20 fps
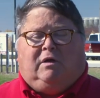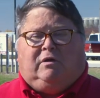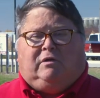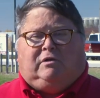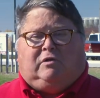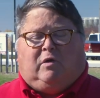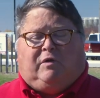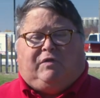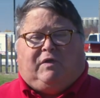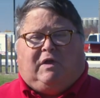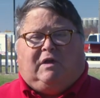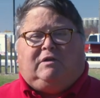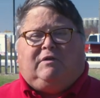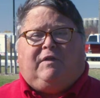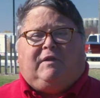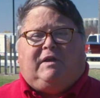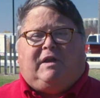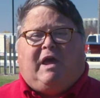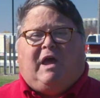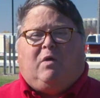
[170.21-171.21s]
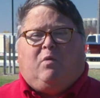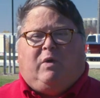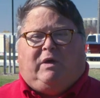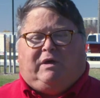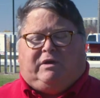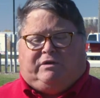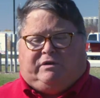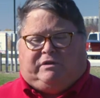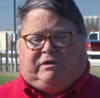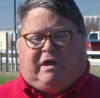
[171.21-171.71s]
So at the end of the day, we
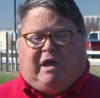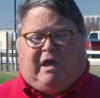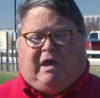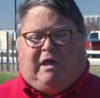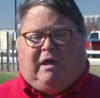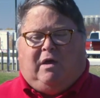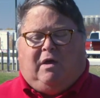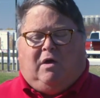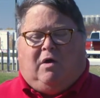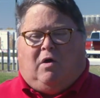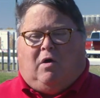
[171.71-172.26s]
can say